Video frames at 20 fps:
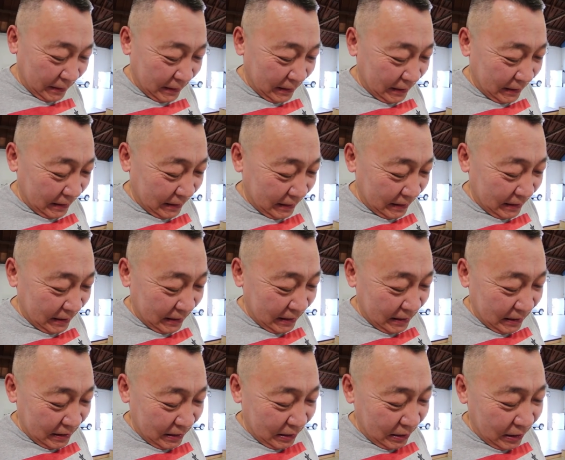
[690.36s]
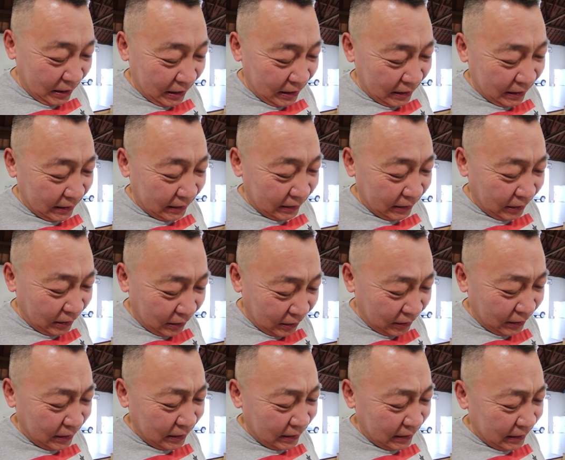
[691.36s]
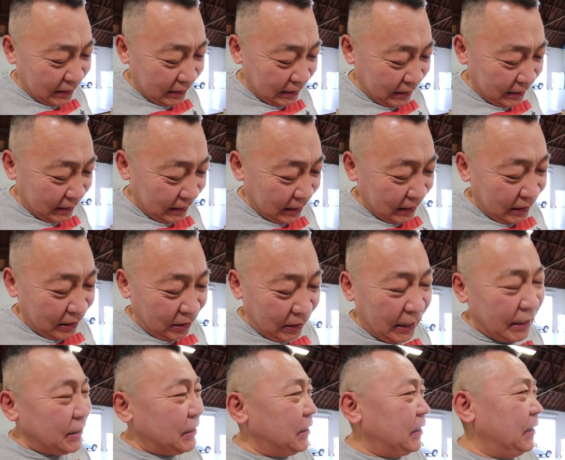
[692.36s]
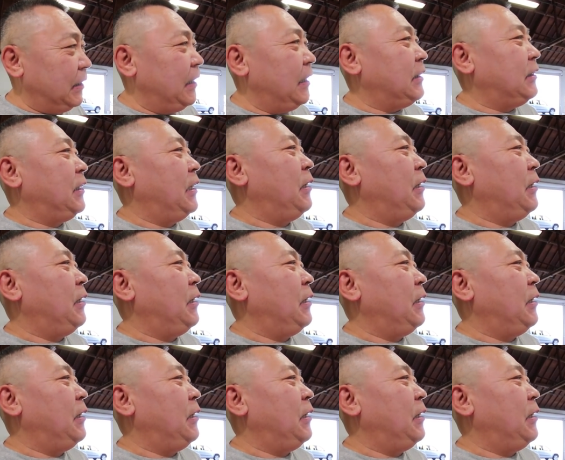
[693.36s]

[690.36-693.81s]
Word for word: to Braille. Uh, no, okay, okay. try. Okay, try next